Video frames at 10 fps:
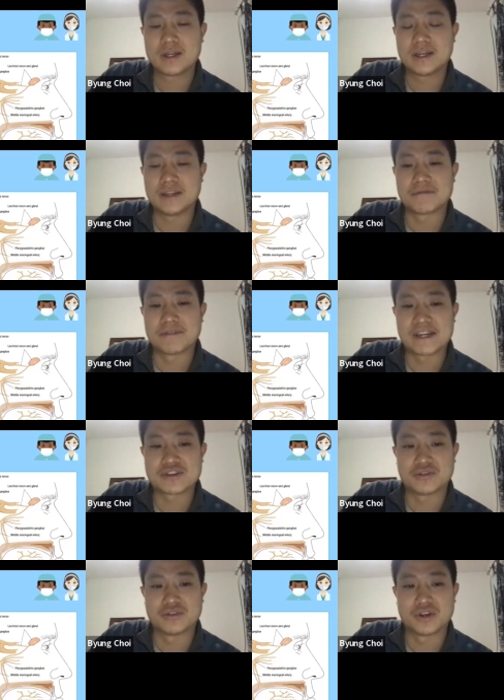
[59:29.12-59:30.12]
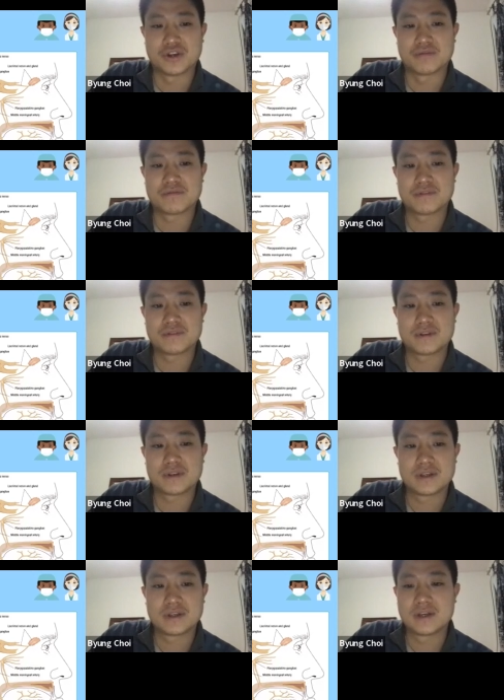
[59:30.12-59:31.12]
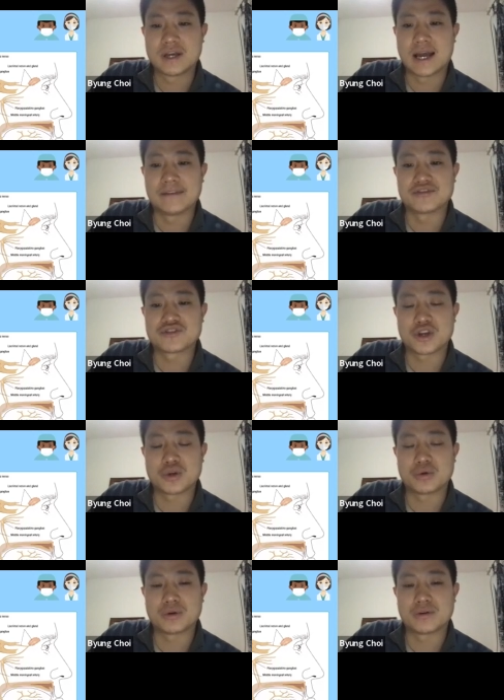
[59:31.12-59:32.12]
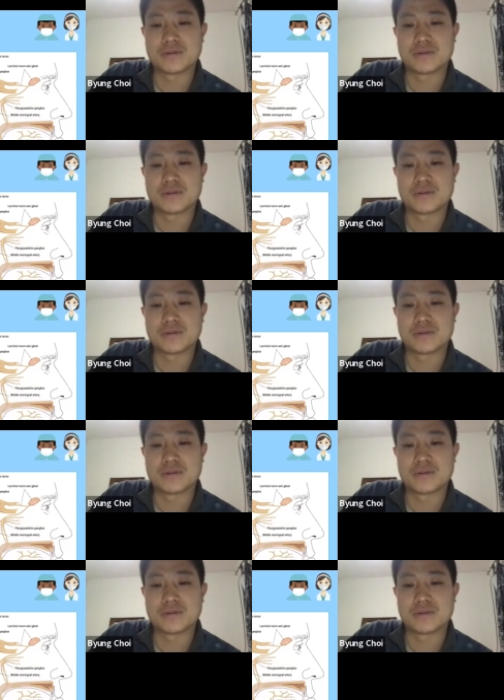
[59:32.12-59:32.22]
in the facial nerve, and so